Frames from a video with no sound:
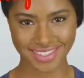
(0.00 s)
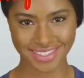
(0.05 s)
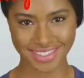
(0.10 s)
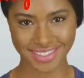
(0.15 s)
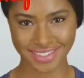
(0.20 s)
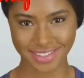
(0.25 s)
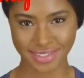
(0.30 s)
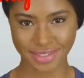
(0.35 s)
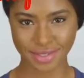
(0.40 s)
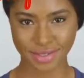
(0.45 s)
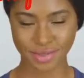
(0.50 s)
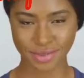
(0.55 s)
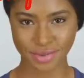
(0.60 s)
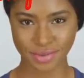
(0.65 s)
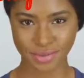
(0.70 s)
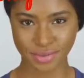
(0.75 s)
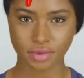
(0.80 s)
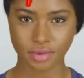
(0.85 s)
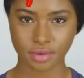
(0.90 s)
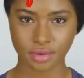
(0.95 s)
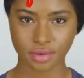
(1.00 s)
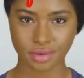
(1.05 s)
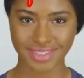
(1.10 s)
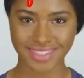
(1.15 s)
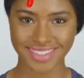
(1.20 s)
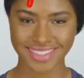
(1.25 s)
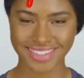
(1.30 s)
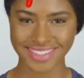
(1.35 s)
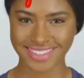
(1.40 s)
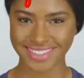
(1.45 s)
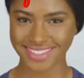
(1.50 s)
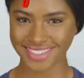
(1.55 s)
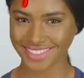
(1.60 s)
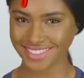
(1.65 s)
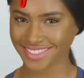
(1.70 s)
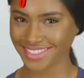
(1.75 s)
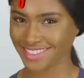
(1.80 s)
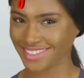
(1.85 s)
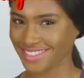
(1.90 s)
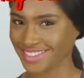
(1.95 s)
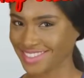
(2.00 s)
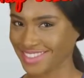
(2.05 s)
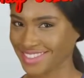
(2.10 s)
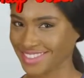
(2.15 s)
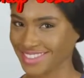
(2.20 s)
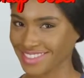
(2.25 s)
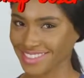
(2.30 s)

That's something you can't do if you uh,